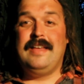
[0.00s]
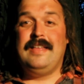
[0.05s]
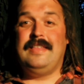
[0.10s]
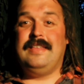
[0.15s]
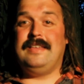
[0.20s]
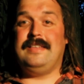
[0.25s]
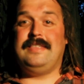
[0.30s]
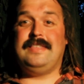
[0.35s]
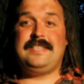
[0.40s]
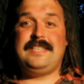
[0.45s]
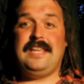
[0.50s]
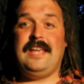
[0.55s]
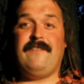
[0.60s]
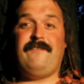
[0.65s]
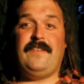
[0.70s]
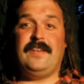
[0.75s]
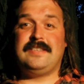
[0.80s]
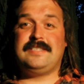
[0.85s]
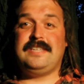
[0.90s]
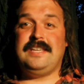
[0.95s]
The
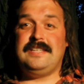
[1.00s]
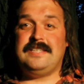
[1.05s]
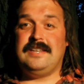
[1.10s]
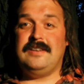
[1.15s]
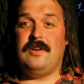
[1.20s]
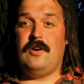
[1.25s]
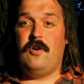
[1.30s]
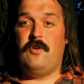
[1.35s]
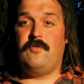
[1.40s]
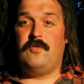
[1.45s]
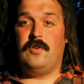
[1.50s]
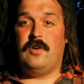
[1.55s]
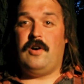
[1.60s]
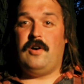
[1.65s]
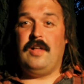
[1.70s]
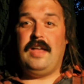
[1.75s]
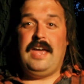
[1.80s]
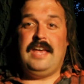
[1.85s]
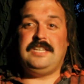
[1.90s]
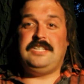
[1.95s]
CFL season
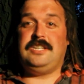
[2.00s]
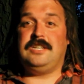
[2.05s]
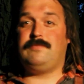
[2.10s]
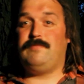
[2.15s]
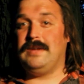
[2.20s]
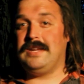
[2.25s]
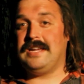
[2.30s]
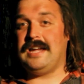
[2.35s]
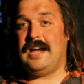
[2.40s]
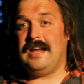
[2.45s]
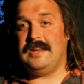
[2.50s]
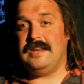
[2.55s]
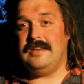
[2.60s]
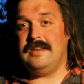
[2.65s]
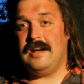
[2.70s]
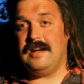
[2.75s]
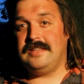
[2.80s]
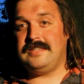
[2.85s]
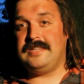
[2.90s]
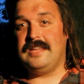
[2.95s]
overall has just been kind of
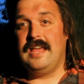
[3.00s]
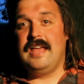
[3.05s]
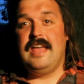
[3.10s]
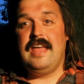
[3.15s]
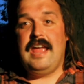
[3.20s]
nuts.